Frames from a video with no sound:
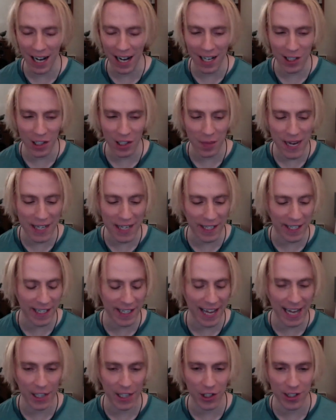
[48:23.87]
just made a
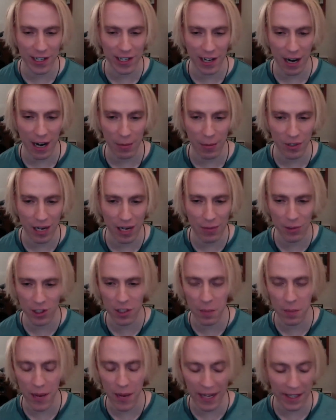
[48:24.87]
connection here. I'm just
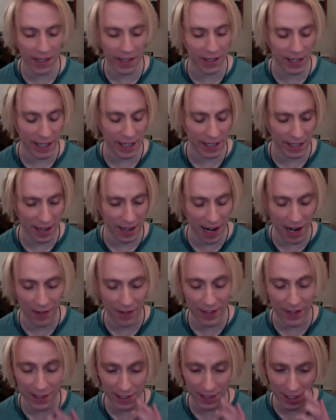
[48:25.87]
speculating,
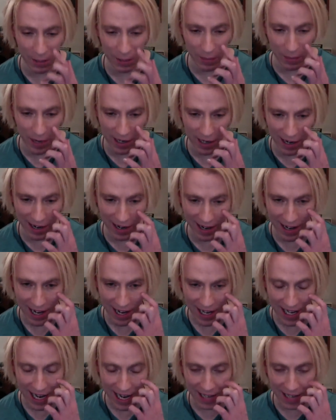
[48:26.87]
obviously. But he has